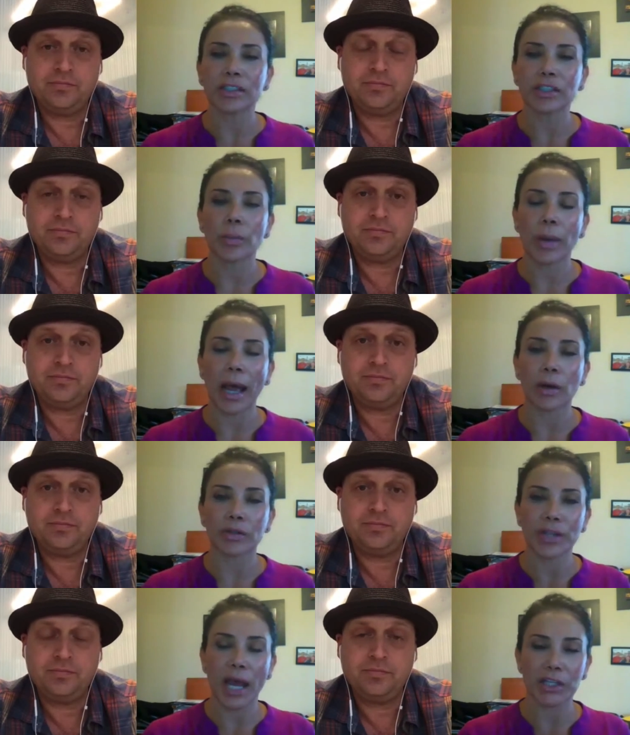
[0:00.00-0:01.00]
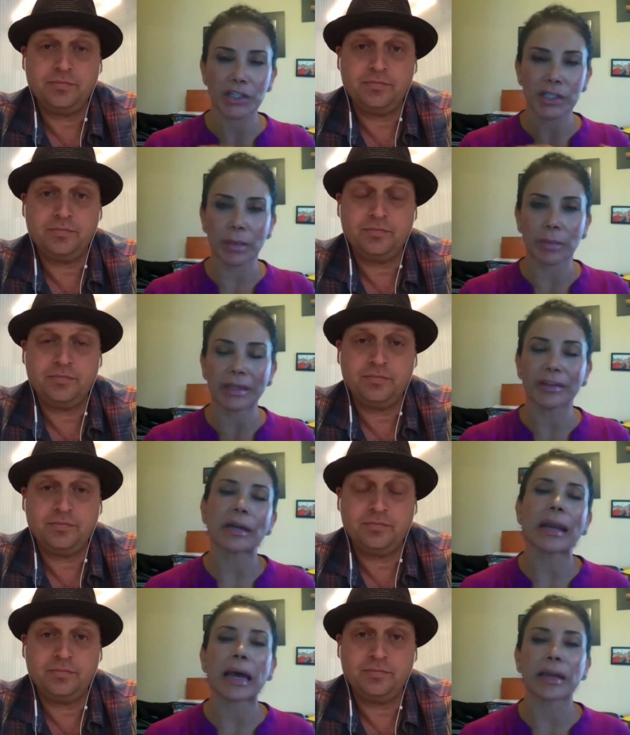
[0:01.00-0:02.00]
Speaker 1: somehow touching them in
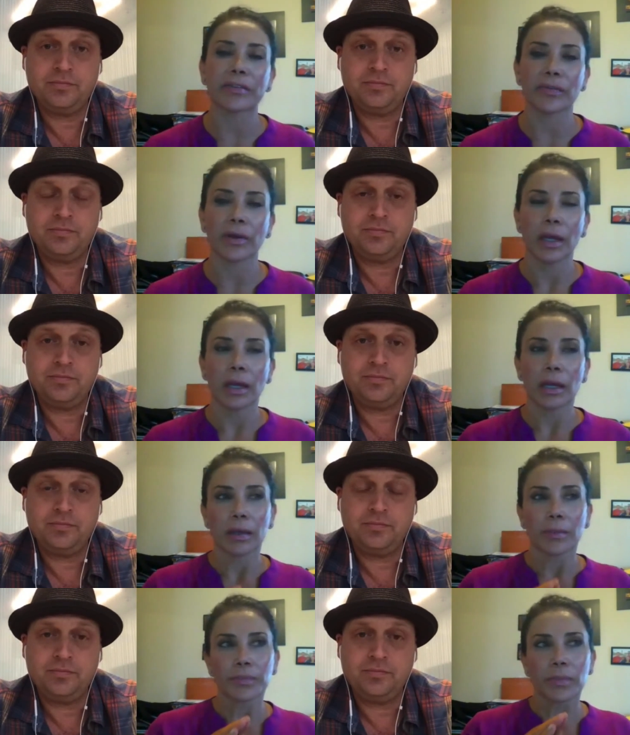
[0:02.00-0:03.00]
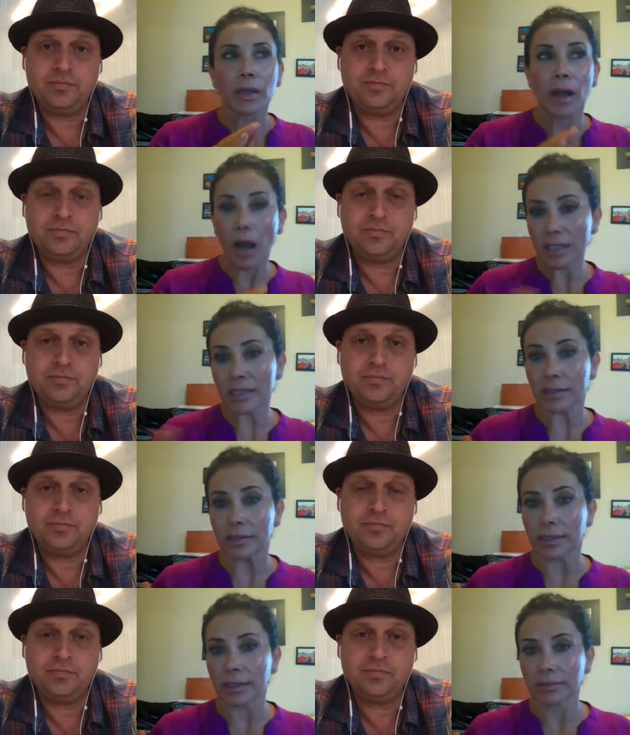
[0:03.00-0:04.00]
their life
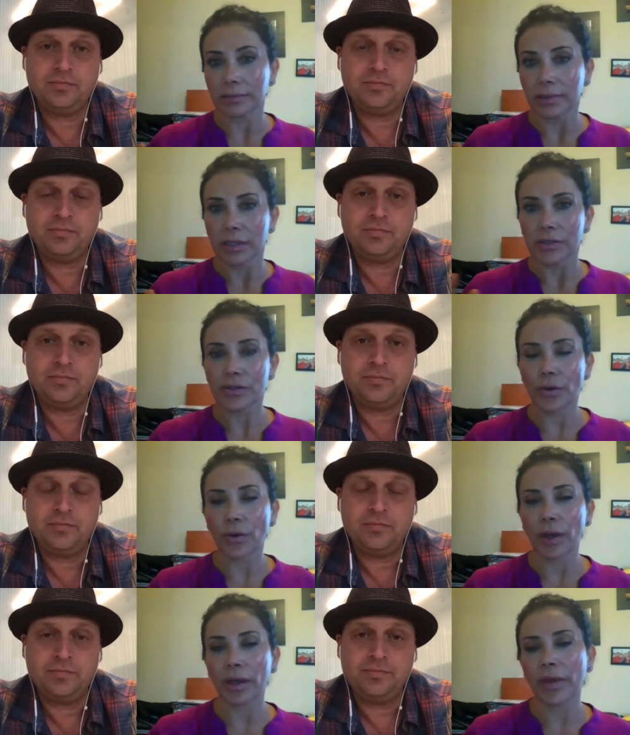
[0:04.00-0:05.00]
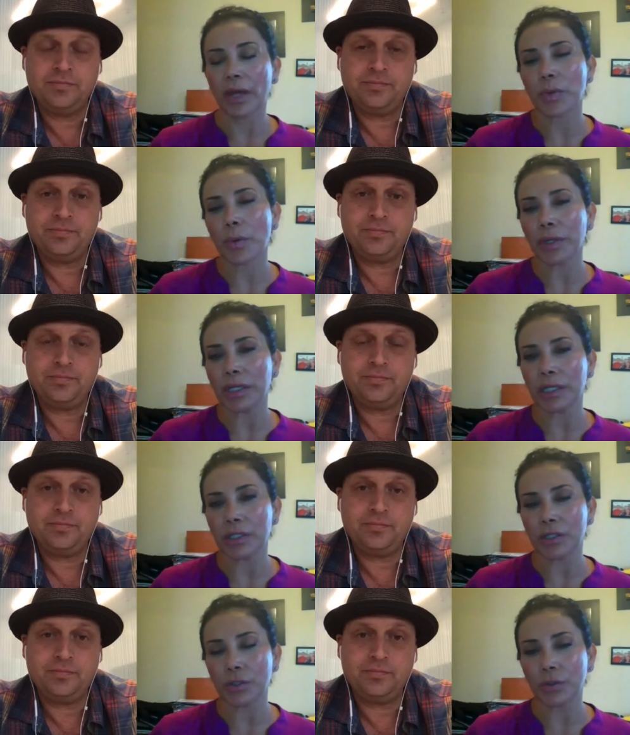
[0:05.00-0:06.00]
constantly so, and that's what we
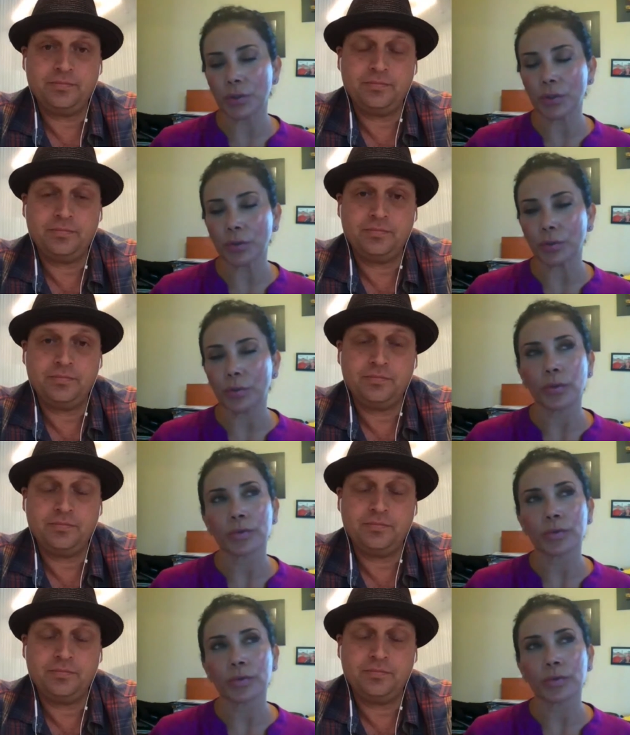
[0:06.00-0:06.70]
need to do.